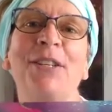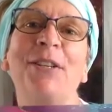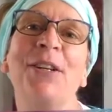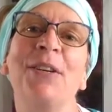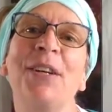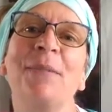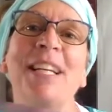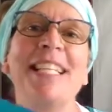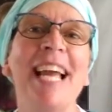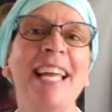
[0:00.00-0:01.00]
So you can, when
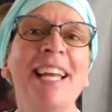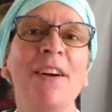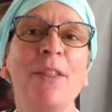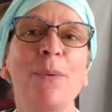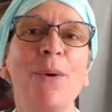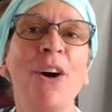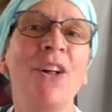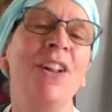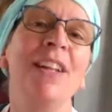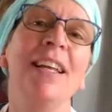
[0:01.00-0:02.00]
it's hanging on the
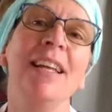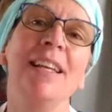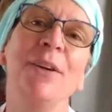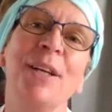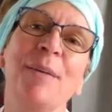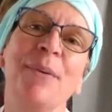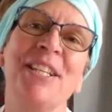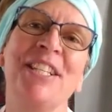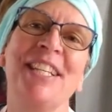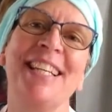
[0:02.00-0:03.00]
wall, you can
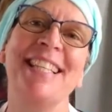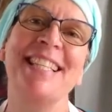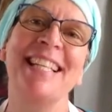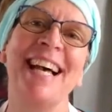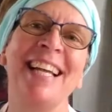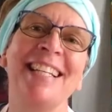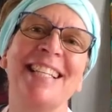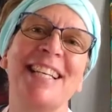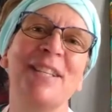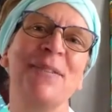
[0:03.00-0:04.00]
appreciate the sides
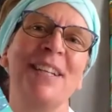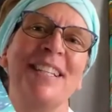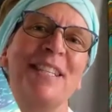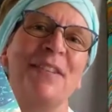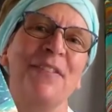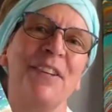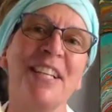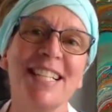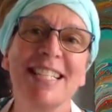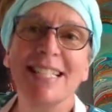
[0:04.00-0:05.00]
as well as the
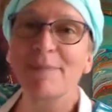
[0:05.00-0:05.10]
front.